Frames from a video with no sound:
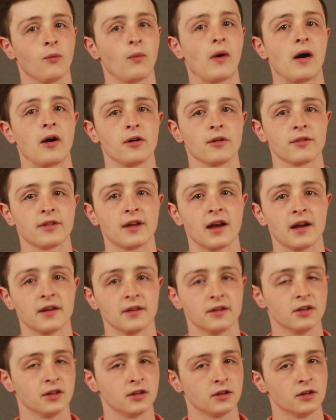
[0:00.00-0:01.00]
while
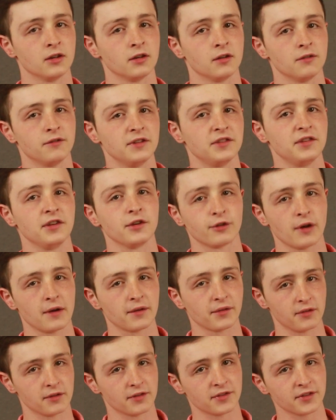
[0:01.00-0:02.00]
that 15
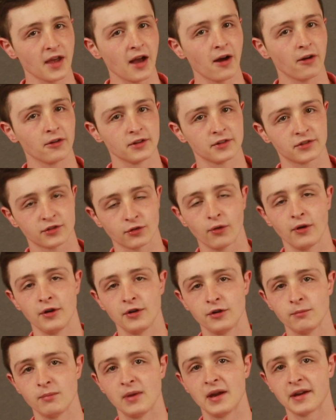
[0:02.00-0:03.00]
grams of the salad is
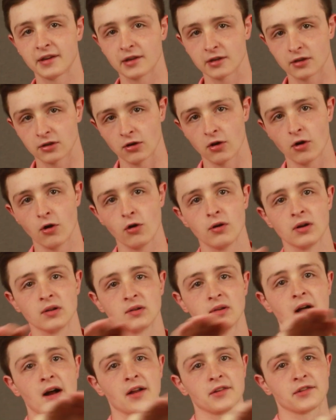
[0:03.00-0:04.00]
going to make it go a
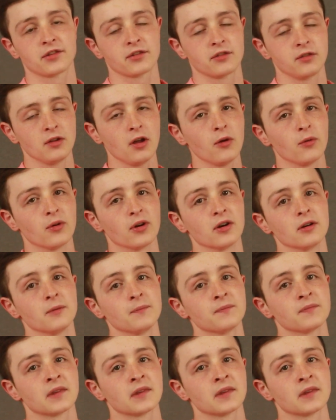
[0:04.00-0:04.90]
lot slower.